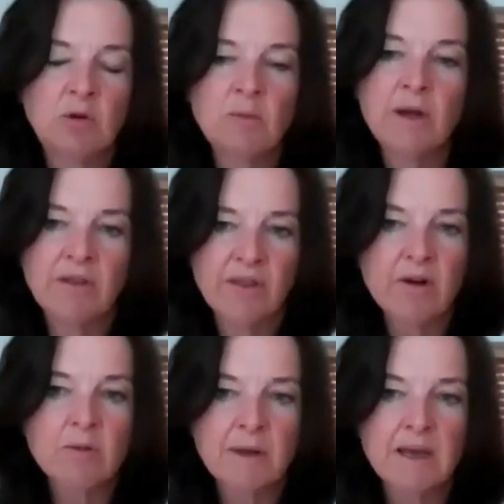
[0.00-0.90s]
hormone
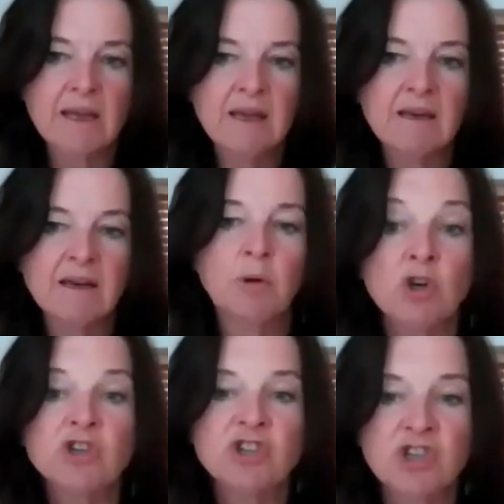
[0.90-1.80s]
therapy
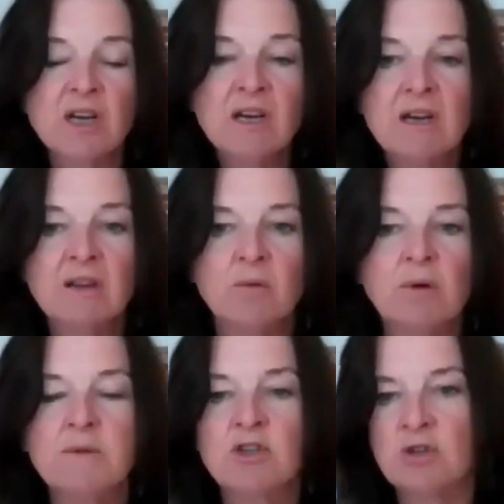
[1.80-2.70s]
push that
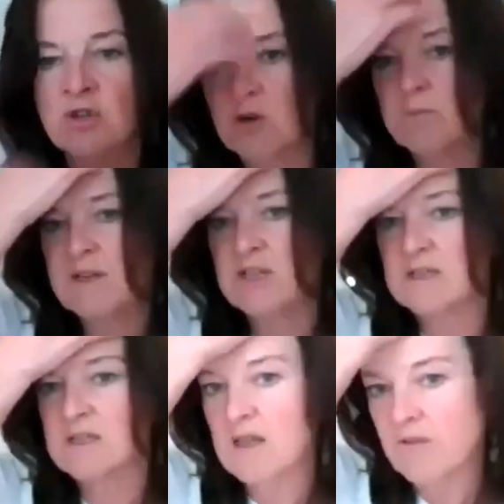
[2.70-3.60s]
women should not be
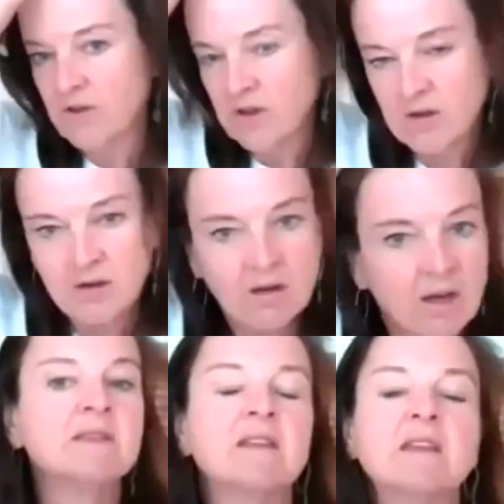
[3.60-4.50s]
just given
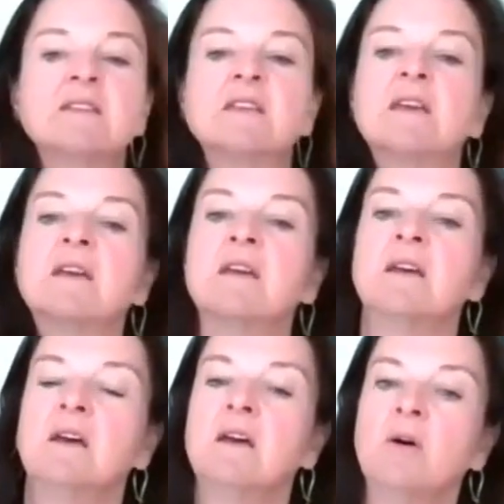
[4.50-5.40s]
synthetic
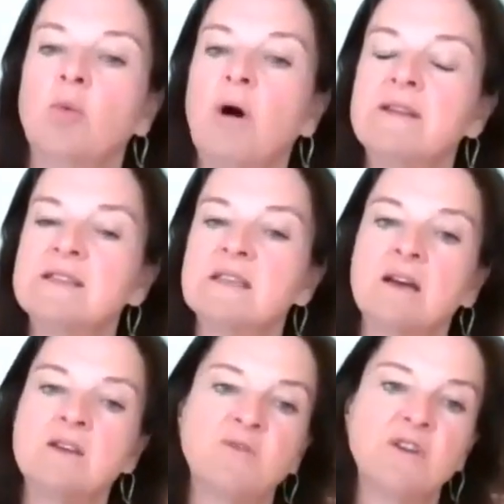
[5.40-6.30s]
one
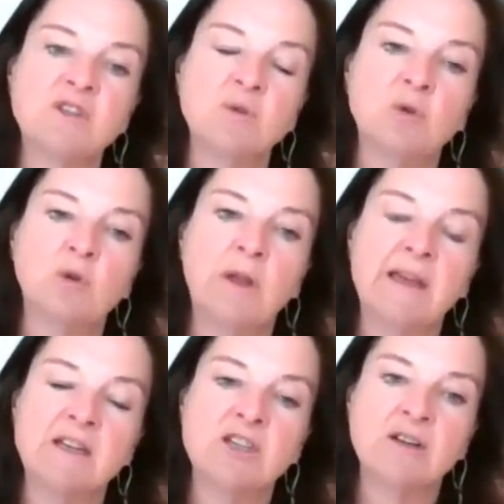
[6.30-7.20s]
size fit all
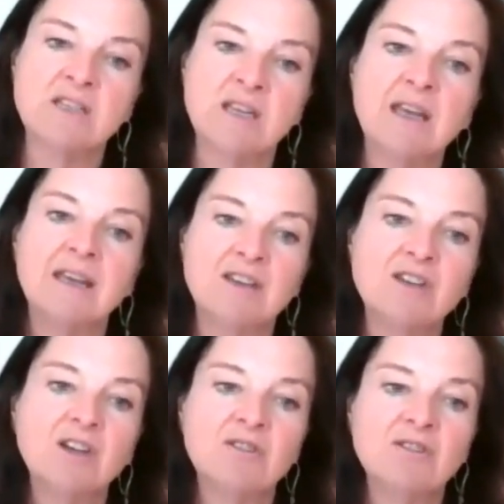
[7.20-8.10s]
HRT.
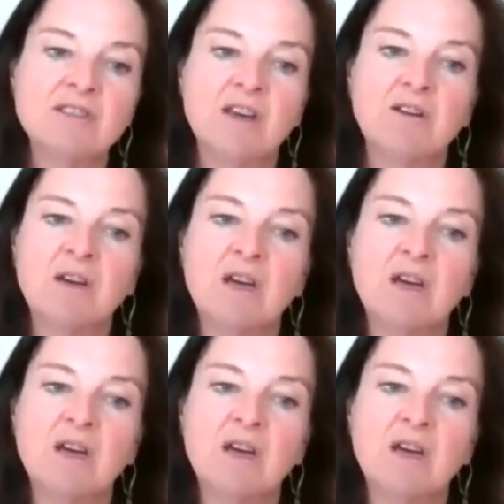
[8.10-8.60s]
You know, so